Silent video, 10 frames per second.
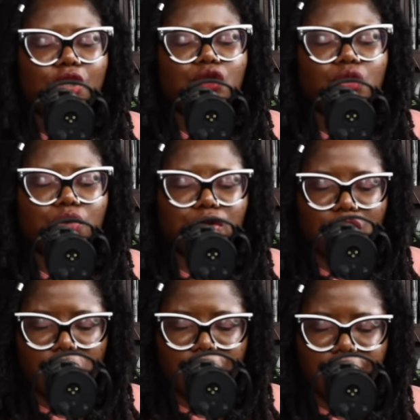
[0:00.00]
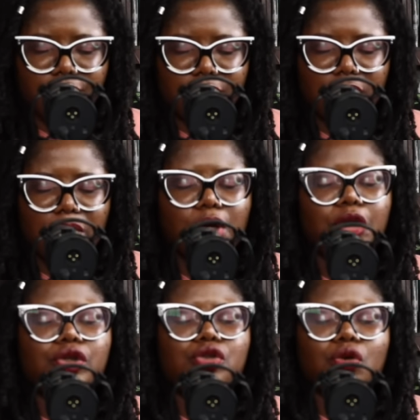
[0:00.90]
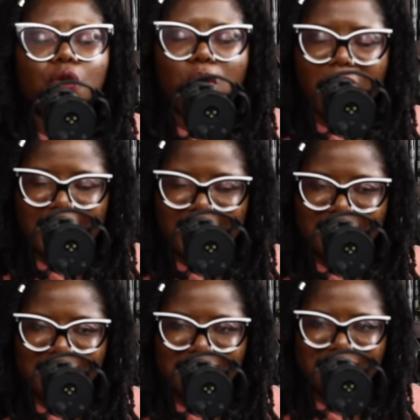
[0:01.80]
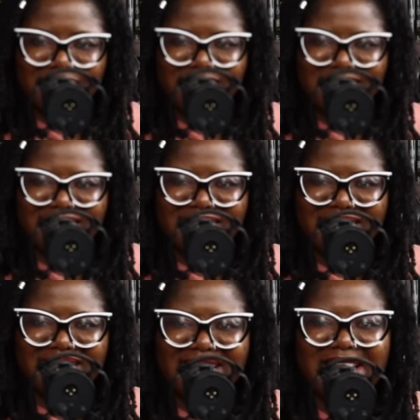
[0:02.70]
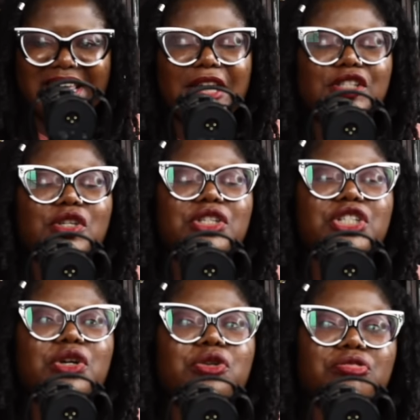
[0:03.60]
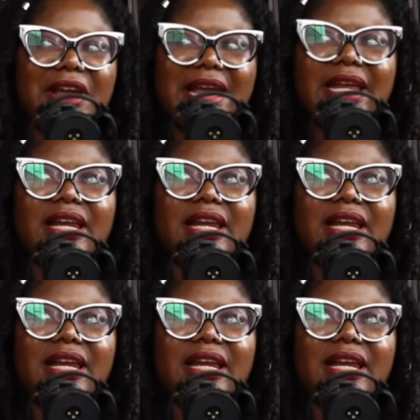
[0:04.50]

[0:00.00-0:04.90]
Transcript: so soft, so quiet, such a great